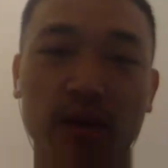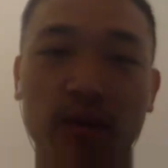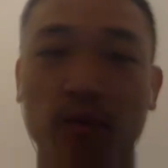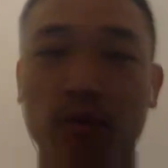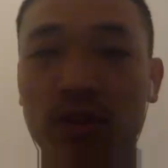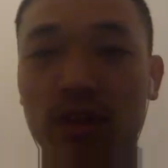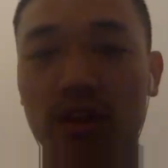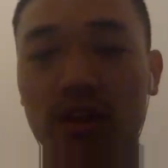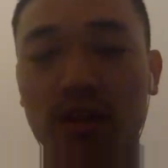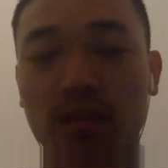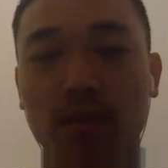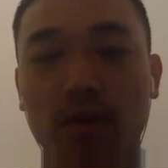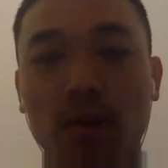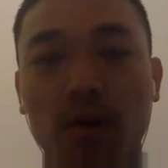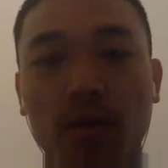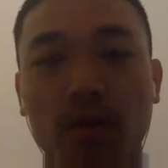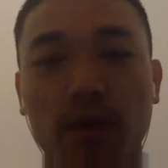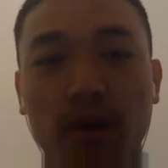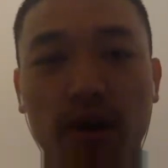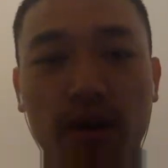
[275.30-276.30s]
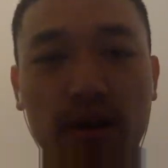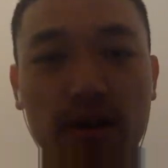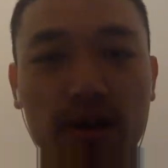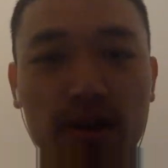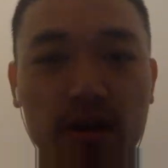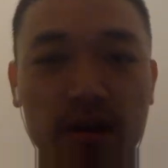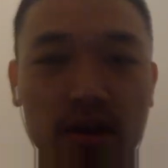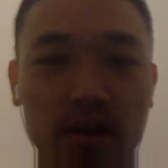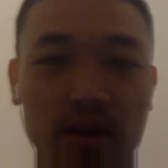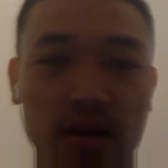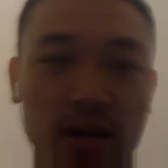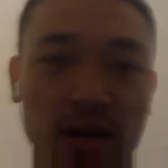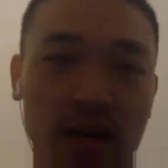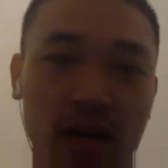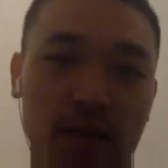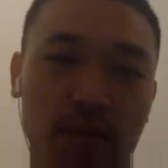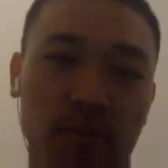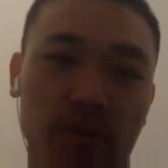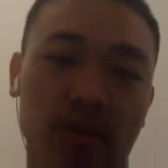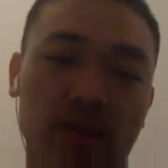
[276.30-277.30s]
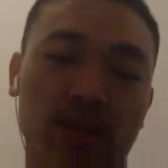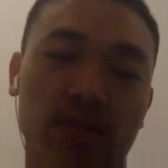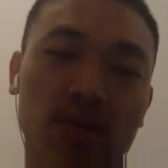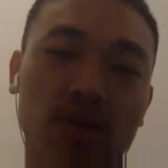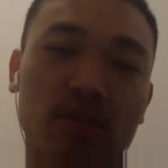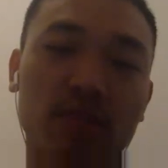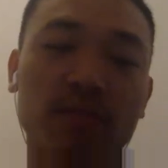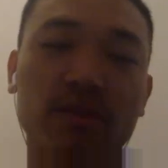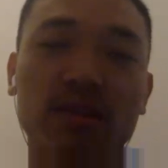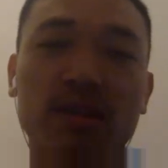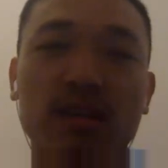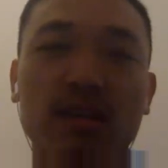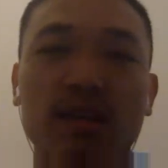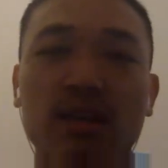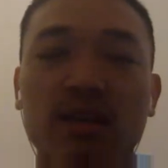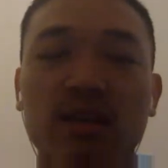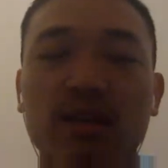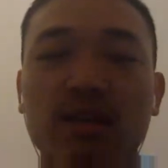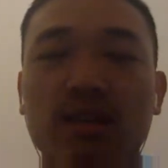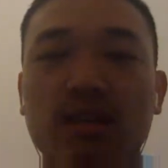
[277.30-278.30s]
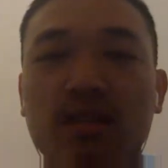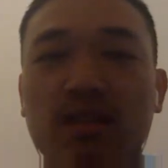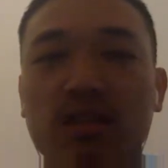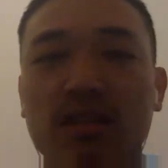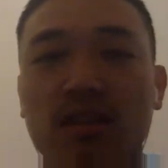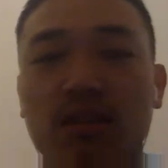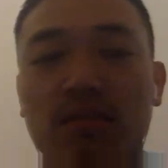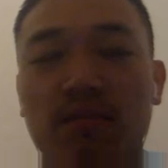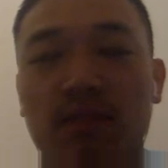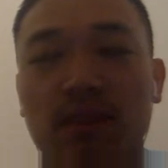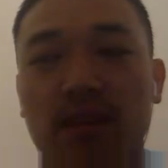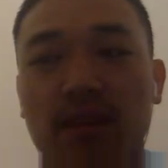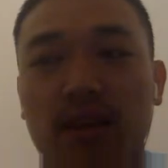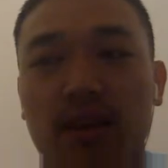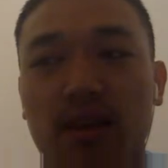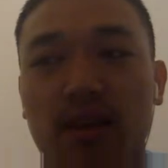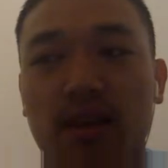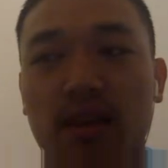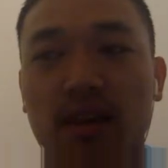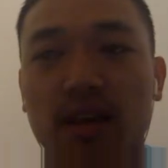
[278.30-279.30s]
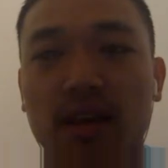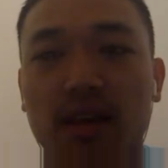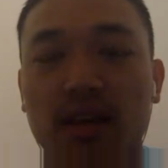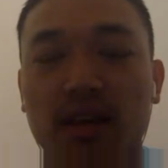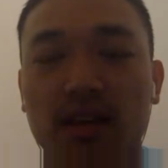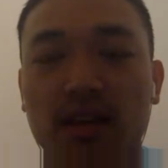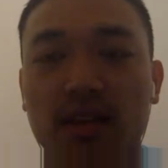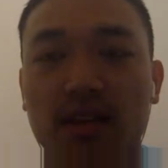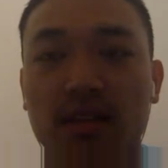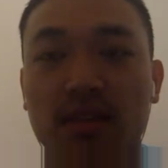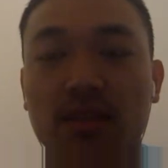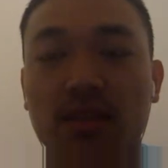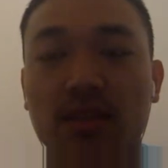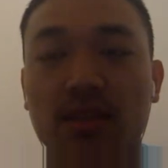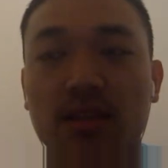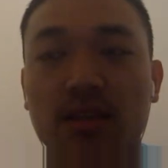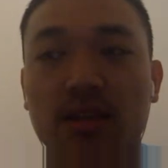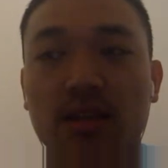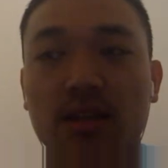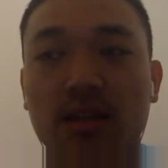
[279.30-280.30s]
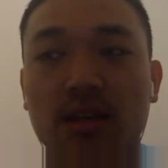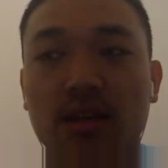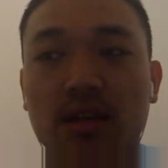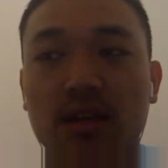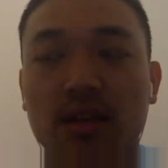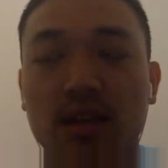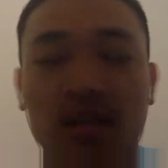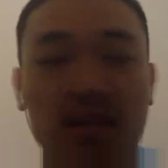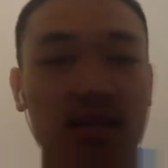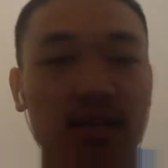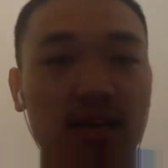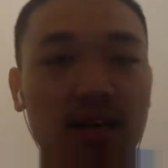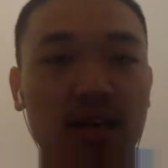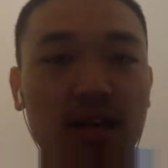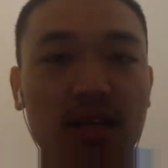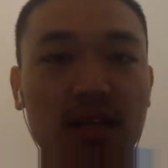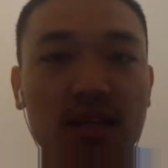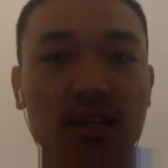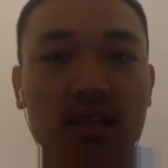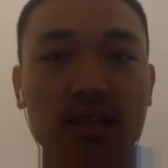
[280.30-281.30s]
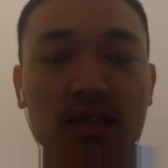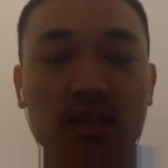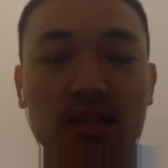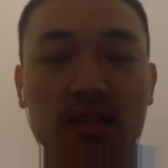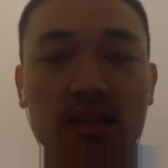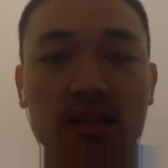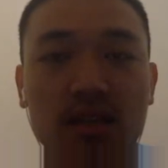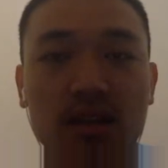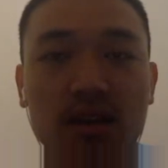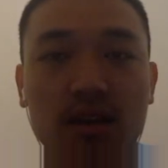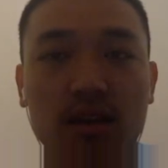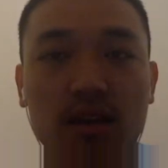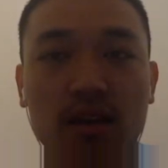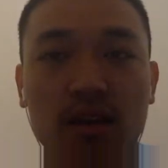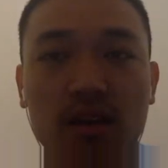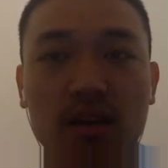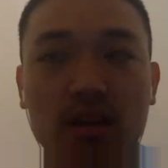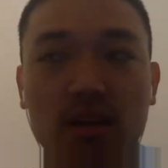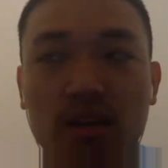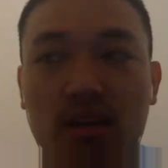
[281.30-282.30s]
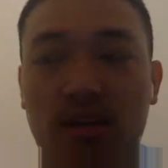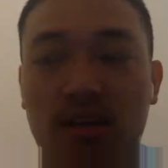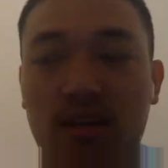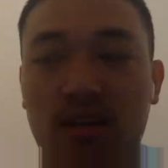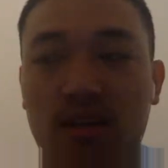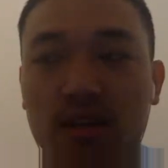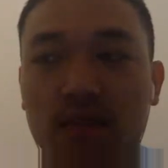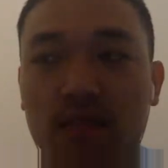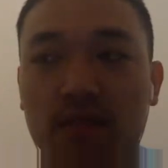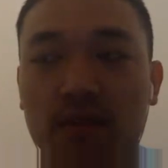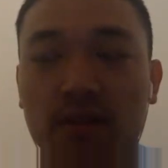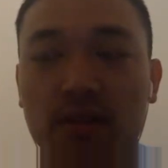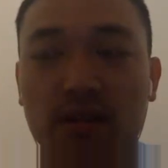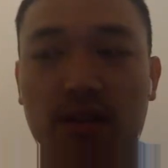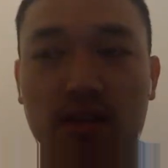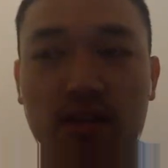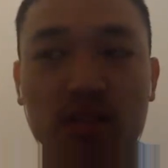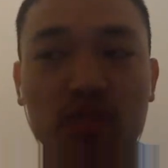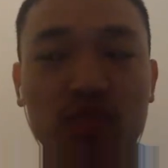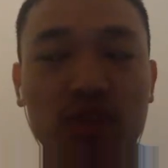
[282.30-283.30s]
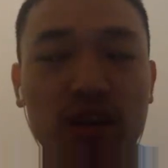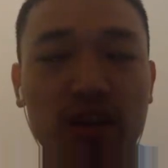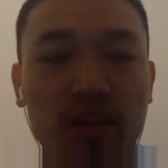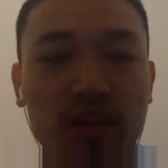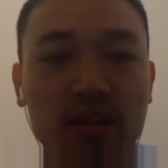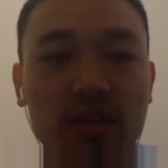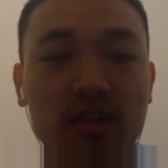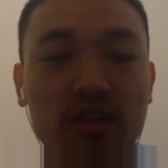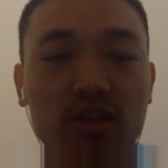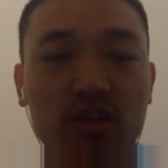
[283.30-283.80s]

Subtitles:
within the ballpark. And plus RPE isn't something that is like a science. It's definitely trial